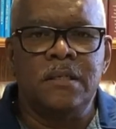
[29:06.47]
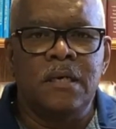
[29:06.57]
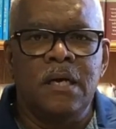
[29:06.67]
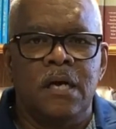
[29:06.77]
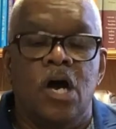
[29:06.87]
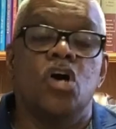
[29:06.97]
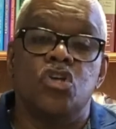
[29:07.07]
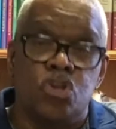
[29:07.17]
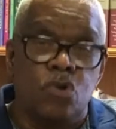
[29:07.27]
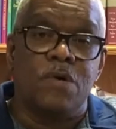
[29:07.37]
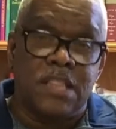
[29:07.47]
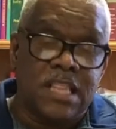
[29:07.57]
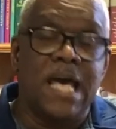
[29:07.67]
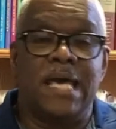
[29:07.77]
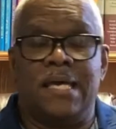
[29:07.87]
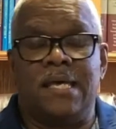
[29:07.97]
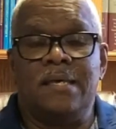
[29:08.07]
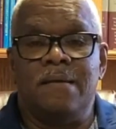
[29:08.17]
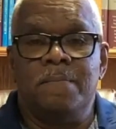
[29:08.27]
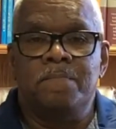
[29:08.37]
You would think
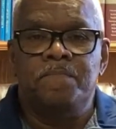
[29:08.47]
that